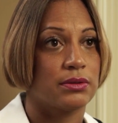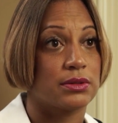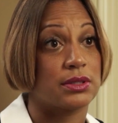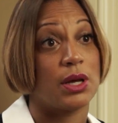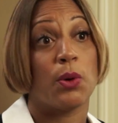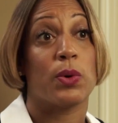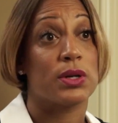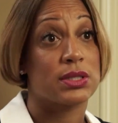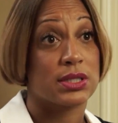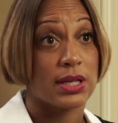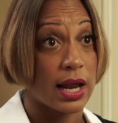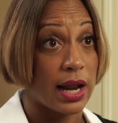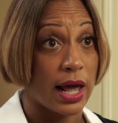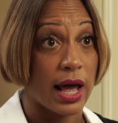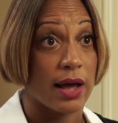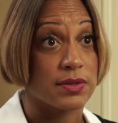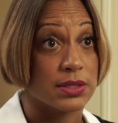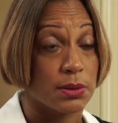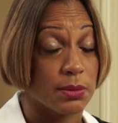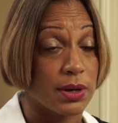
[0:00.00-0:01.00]
Someone's got
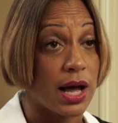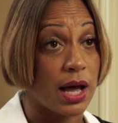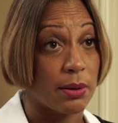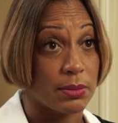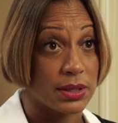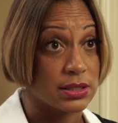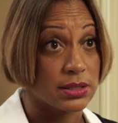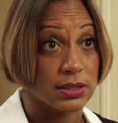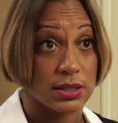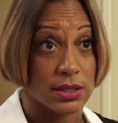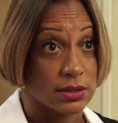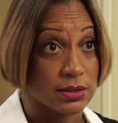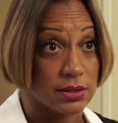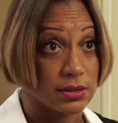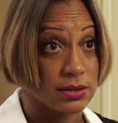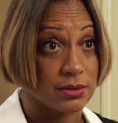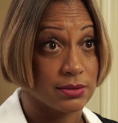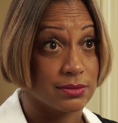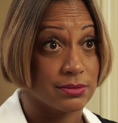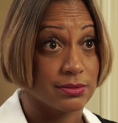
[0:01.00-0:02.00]
to have some common
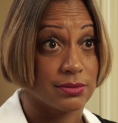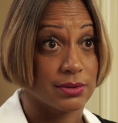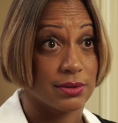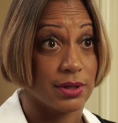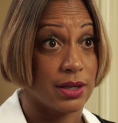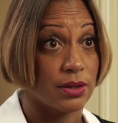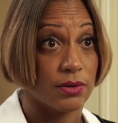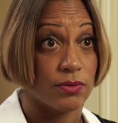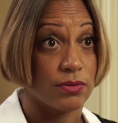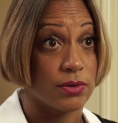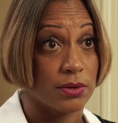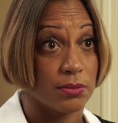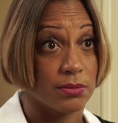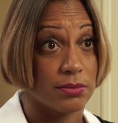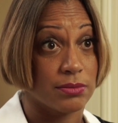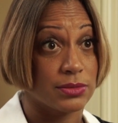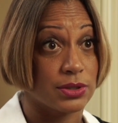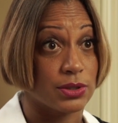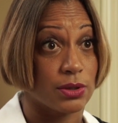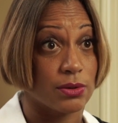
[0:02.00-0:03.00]
sense in the room,
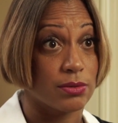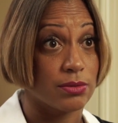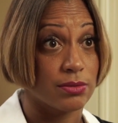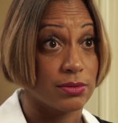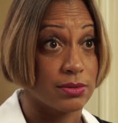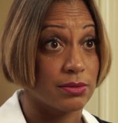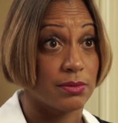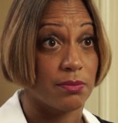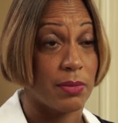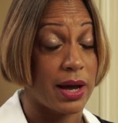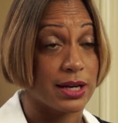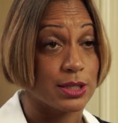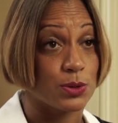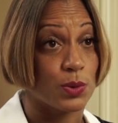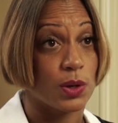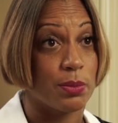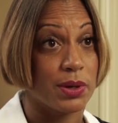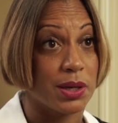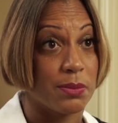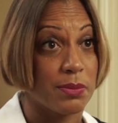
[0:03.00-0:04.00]
so might
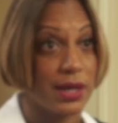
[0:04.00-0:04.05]
as well